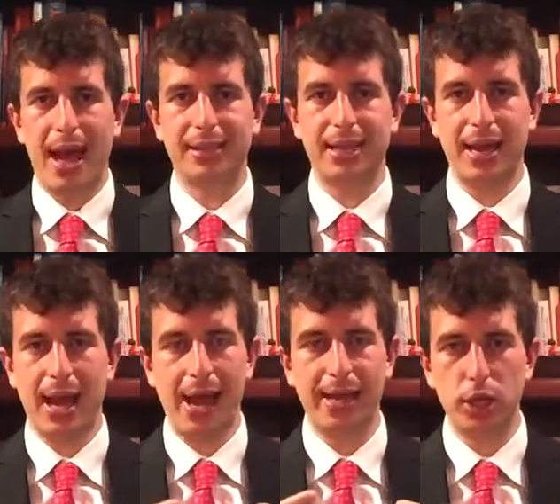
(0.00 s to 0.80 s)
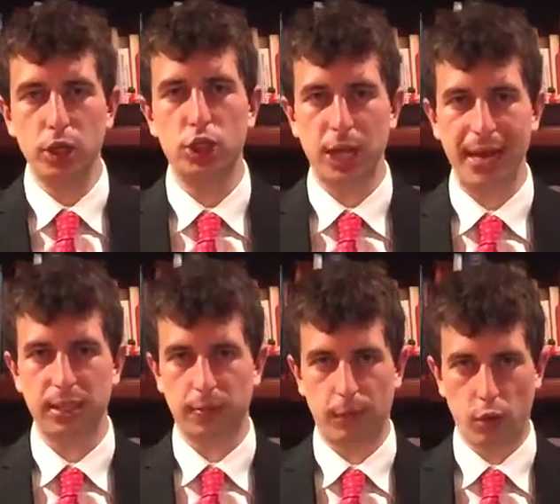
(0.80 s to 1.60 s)
has a, a good
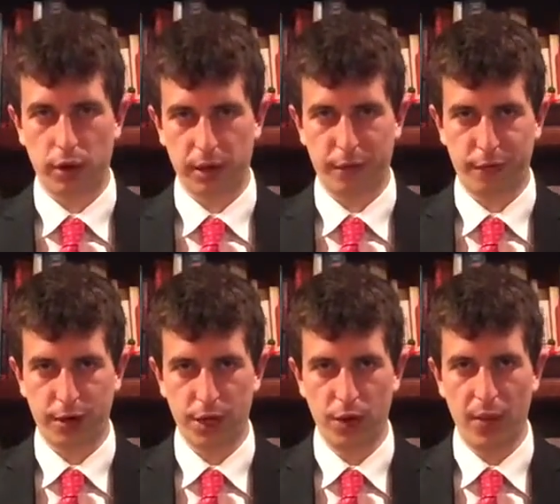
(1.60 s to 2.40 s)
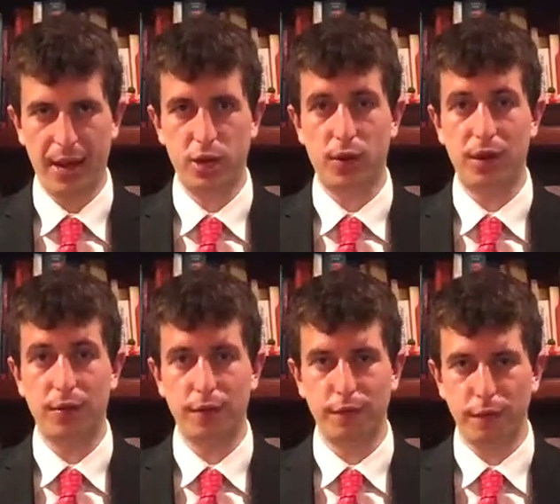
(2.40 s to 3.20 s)
chance of working for you and you
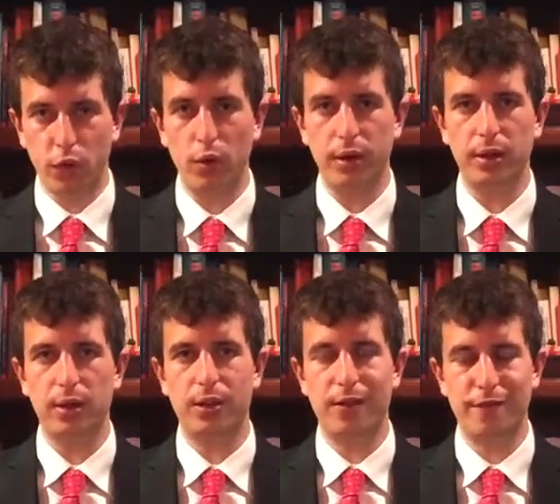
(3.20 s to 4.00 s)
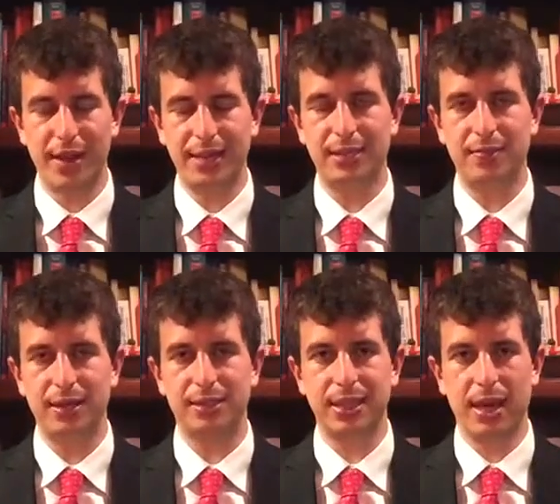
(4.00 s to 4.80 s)
can avoid the
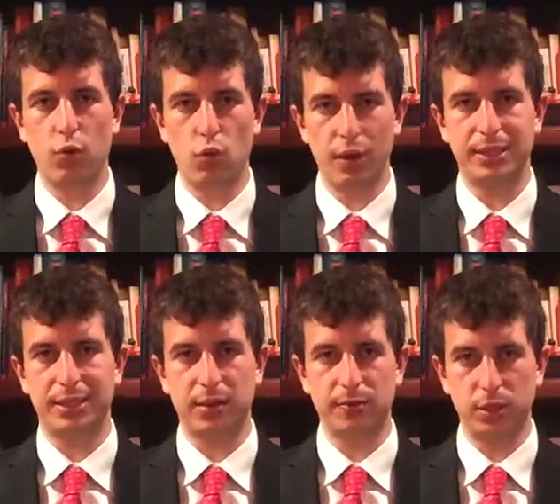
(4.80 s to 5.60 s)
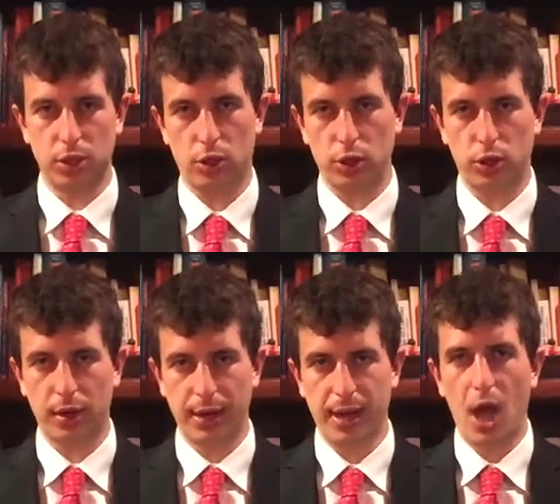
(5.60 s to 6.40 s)
evasiveness and risks of
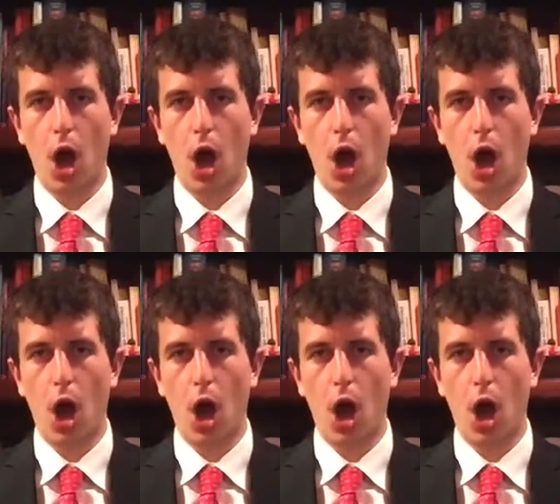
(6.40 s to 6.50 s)
surgery.